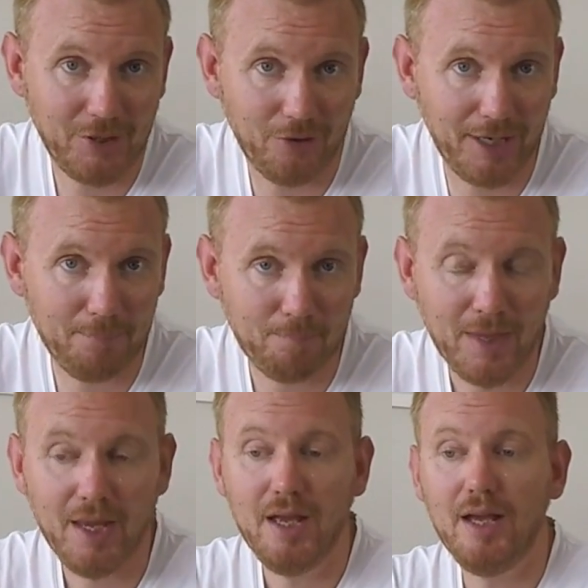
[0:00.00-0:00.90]
All right?
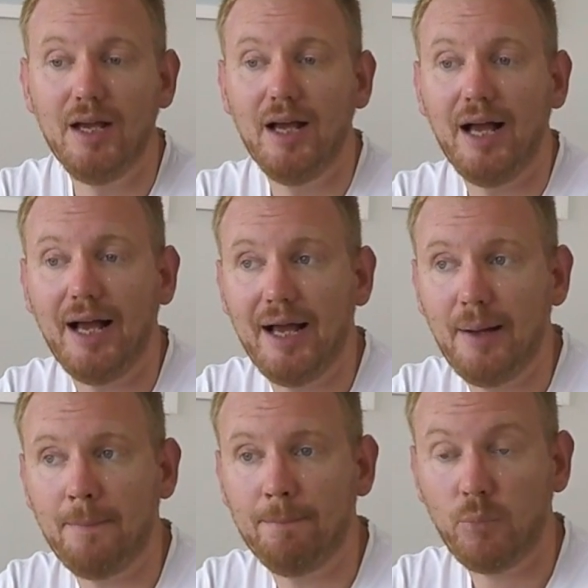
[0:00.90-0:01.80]

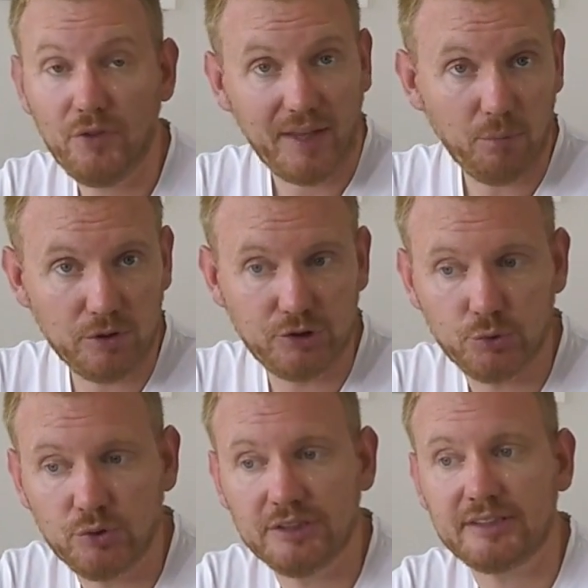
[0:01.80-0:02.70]
What that will
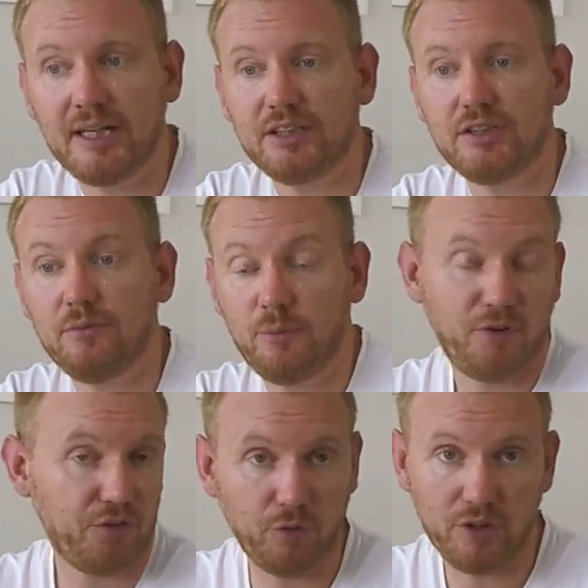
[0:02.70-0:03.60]
do is that,
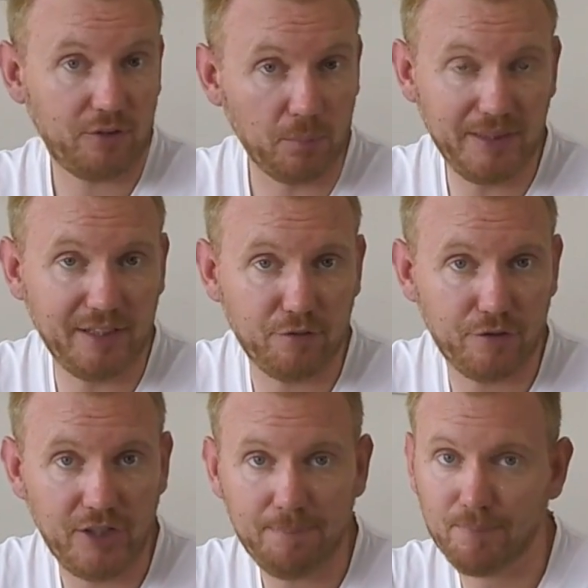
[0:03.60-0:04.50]
first of all, it's completely
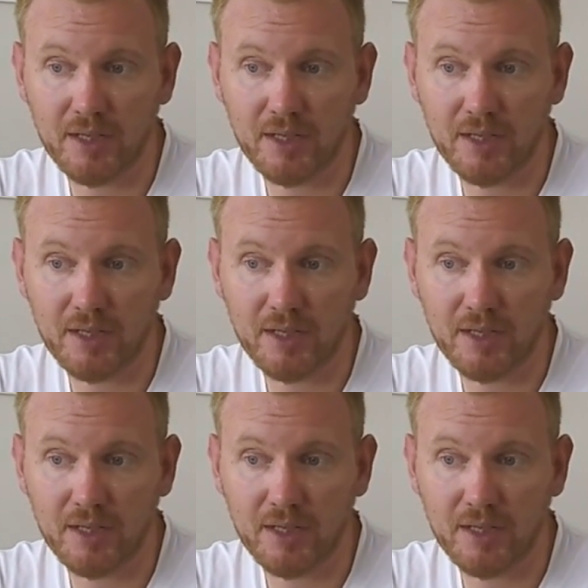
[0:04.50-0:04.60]
free.